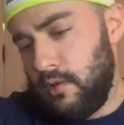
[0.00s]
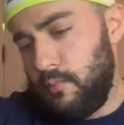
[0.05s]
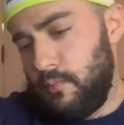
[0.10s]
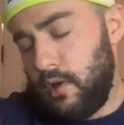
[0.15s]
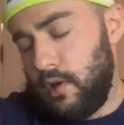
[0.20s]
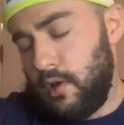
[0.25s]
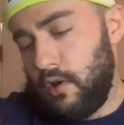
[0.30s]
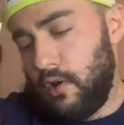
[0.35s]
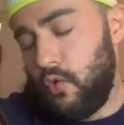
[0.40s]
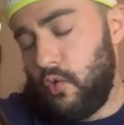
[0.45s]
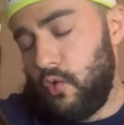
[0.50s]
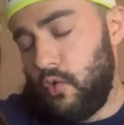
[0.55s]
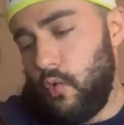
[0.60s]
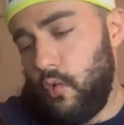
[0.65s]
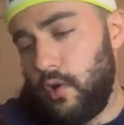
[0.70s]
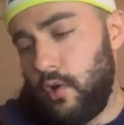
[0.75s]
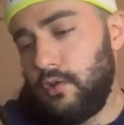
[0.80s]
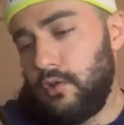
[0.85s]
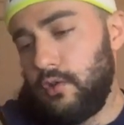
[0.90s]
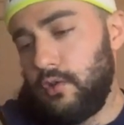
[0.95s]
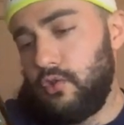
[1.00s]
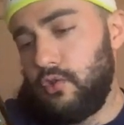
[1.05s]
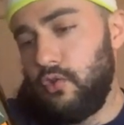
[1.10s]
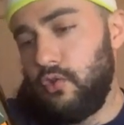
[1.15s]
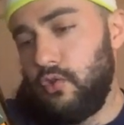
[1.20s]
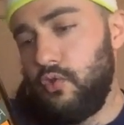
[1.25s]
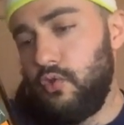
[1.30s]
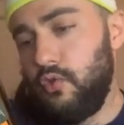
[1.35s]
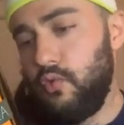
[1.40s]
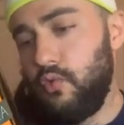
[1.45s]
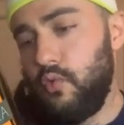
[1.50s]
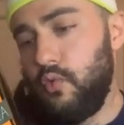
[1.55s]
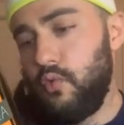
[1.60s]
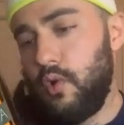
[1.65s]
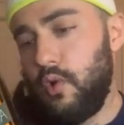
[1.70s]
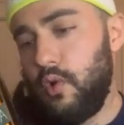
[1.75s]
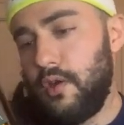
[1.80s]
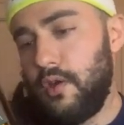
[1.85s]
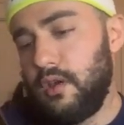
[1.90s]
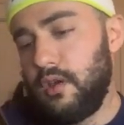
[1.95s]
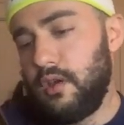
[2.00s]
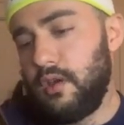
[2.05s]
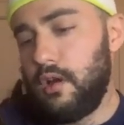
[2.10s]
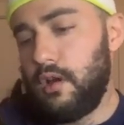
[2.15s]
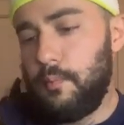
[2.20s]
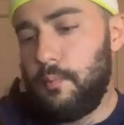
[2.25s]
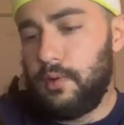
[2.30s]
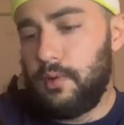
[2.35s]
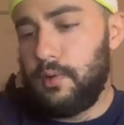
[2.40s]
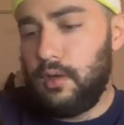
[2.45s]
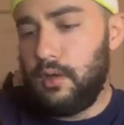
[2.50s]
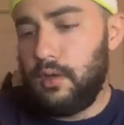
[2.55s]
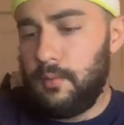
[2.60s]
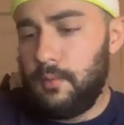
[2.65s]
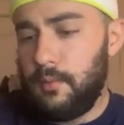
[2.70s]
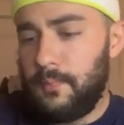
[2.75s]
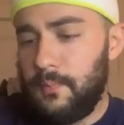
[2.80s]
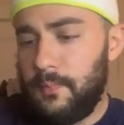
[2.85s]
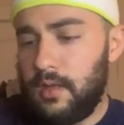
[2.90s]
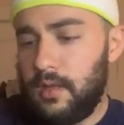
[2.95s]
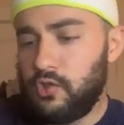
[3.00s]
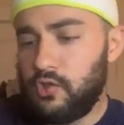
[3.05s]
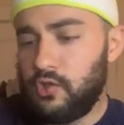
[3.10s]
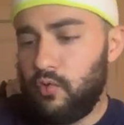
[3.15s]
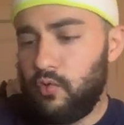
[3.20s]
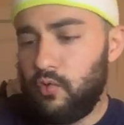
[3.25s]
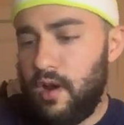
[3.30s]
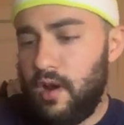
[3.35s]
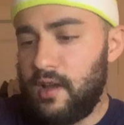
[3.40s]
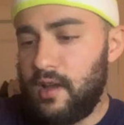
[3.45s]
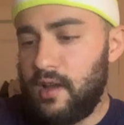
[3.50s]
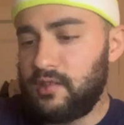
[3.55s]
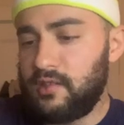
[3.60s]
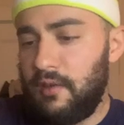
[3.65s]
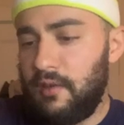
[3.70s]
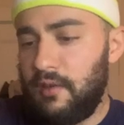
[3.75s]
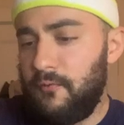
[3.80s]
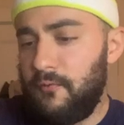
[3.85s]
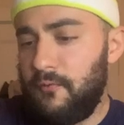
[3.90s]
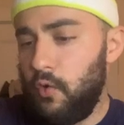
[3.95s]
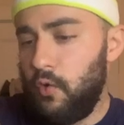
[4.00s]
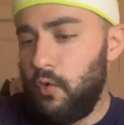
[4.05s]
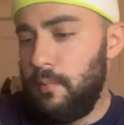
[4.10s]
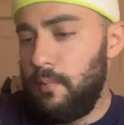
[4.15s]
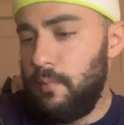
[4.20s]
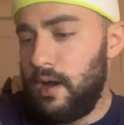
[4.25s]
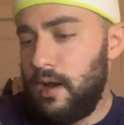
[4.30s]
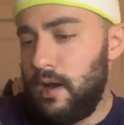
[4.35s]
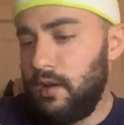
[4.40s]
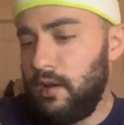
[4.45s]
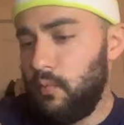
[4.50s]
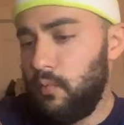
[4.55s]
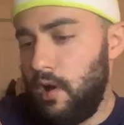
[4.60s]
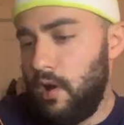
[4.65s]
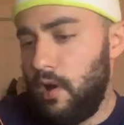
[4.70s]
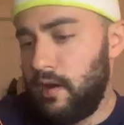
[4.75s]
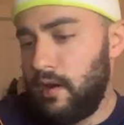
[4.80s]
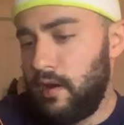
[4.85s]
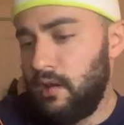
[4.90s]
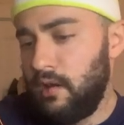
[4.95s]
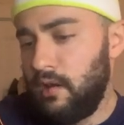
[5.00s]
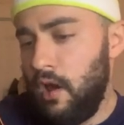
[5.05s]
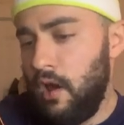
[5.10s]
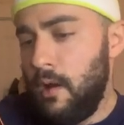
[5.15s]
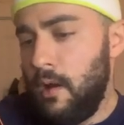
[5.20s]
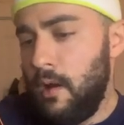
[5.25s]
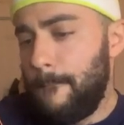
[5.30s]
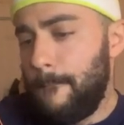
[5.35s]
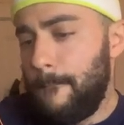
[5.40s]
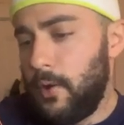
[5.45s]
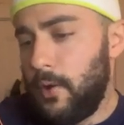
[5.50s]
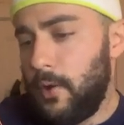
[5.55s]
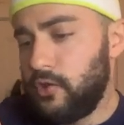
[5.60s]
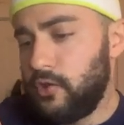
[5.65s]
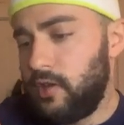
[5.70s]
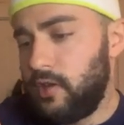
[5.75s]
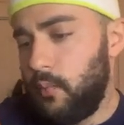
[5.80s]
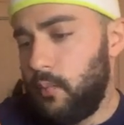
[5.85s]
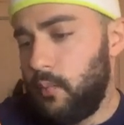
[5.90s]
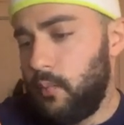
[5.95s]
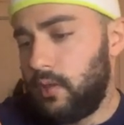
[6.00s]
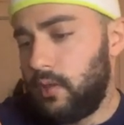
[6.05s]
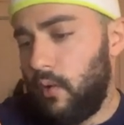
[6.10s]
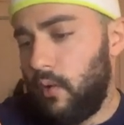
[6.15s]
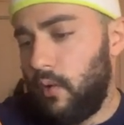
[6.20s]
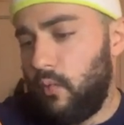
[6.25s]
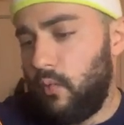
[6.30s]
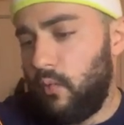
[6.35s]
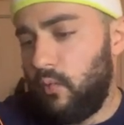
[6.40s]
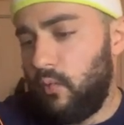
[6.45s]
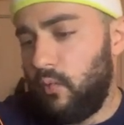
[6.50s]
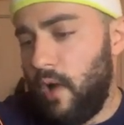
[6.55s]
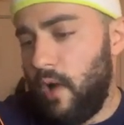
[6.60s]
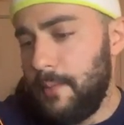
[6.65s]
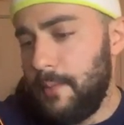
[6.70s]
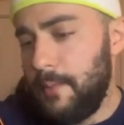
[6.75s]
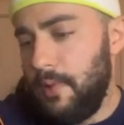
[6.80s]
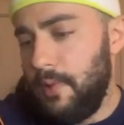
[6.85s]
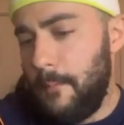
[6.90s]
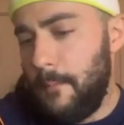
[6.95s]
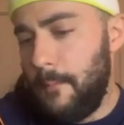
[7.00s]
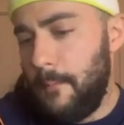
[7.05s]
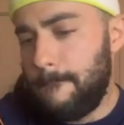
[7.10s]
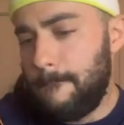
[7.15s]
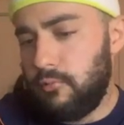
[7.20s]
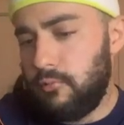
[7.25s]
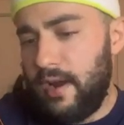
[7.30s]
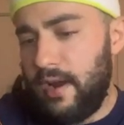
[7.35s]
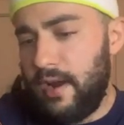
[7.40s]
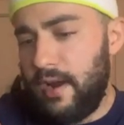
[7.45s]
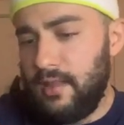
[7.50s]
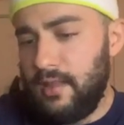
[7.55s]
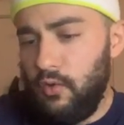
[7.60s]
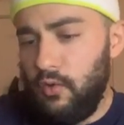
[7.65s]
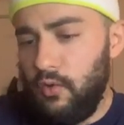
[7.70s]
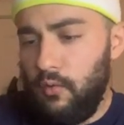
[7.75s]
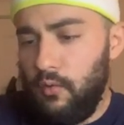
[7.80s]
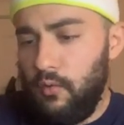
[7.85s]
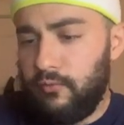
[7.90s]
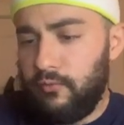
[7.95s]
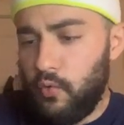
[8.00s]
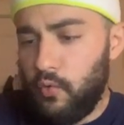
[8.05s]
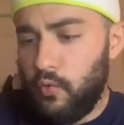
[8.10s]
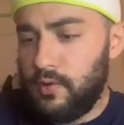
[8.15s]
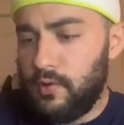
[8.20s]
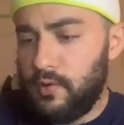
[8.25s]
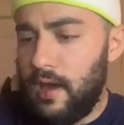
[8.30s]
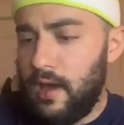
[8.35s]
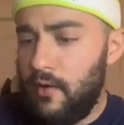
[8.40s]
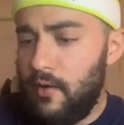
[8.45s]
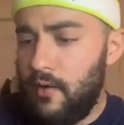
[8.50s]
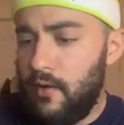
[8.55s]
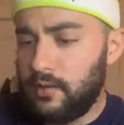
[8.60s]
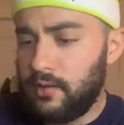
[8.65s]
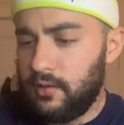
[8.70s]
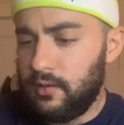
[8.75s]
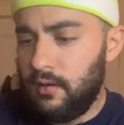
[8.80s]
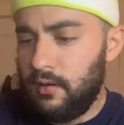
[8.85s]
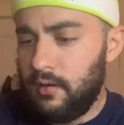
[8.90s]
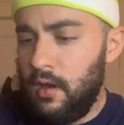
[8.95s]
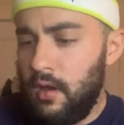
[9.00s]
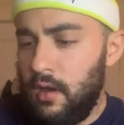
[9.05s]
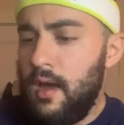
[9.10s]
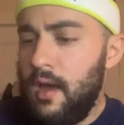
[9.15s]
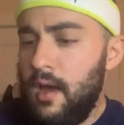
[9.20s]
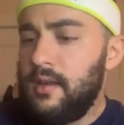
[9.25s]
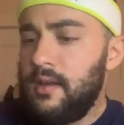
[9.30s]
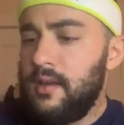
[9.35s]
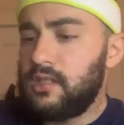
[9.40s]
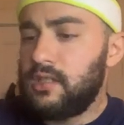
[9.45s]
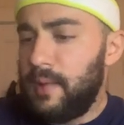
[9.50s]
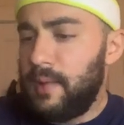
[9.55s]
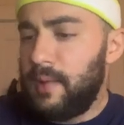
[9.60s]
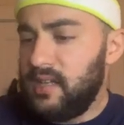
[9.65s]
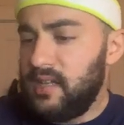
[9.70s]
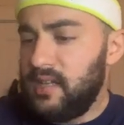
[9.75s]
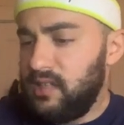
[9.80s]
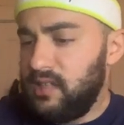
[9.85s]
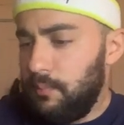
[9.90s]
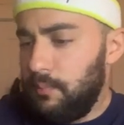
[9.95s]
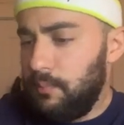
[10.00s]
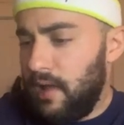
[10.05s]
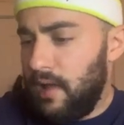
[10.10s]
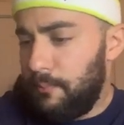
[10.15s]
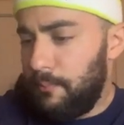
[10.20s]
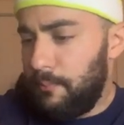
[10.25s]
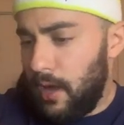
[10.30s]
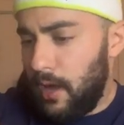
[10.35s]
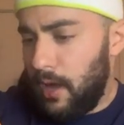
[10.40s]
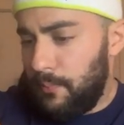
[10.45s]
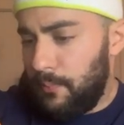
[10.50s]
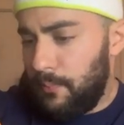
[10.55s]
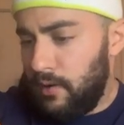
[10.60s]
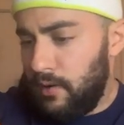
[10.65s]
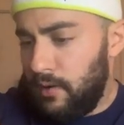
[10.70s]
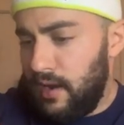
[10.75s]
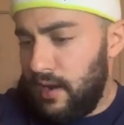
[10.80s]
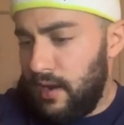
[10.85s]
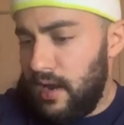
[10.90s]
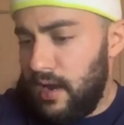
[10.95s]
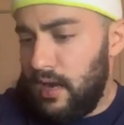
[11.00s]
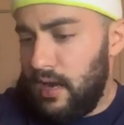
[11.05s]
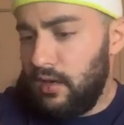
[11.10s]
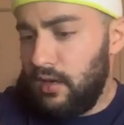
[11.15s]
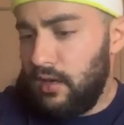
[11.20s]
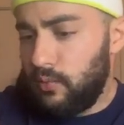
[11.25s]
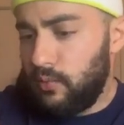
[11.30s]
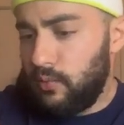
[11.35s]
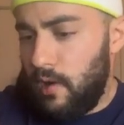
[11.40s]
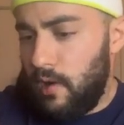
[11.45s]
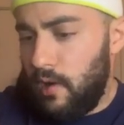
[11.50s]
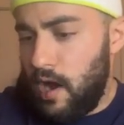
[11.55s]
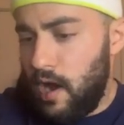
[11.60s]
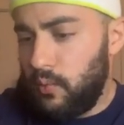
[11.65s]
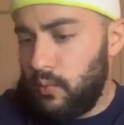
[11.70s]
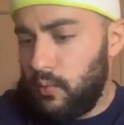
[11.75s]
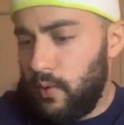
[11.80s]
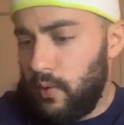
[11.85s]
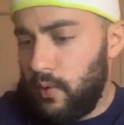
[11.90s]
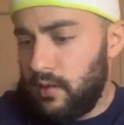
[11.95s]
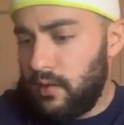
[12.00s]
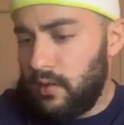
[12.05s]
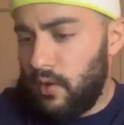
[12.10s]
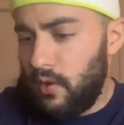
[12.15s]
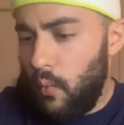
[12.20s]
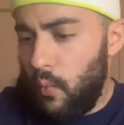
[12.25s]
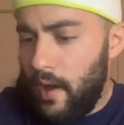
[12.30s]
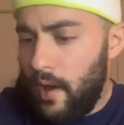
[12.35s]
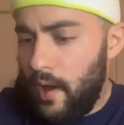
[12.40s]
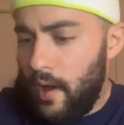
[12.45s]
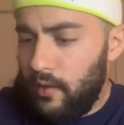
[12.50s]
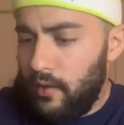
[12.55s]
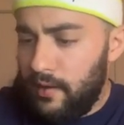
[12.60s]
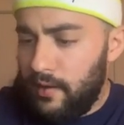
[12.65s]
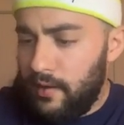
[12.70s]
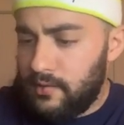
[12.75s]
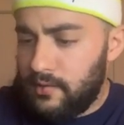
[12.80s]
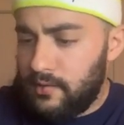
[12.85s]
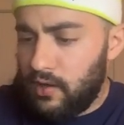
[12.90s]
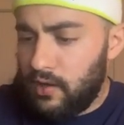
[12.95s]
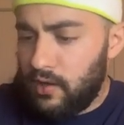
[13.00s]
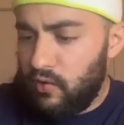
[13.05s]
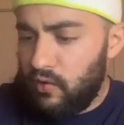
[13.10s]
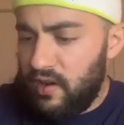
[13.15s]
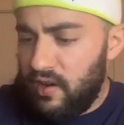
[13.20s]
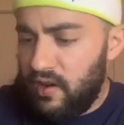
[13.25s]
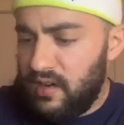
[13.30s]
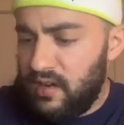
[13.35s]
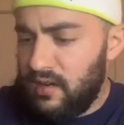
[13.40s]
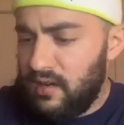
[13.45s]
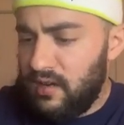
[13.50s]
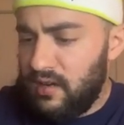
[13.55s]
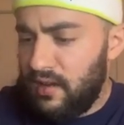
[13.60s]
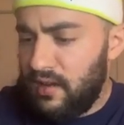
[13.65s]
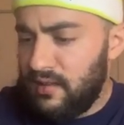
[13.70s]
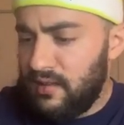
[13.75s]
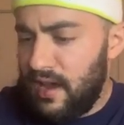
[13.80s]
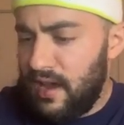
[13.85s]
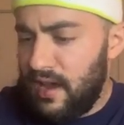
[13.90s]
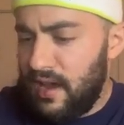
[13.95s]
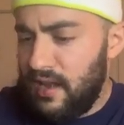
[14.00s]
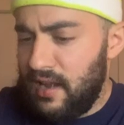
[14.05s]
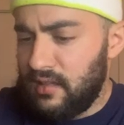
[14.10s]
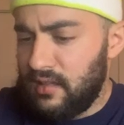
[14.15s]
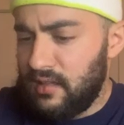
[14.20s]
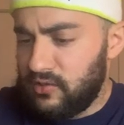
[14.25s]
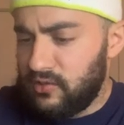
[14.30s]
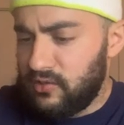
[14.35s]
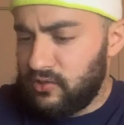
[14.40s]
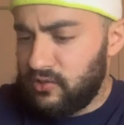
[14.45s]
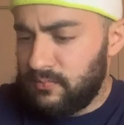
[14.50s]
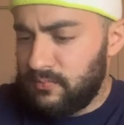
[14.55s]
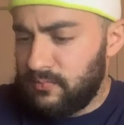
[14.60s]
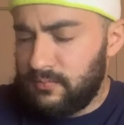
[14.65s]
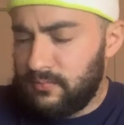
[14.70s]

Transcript: but according to the company, the Shiraz is a full-bodied wine bursting with ripe brandle fruit character, spicy black pepper, intertwined with well-integrated tannins.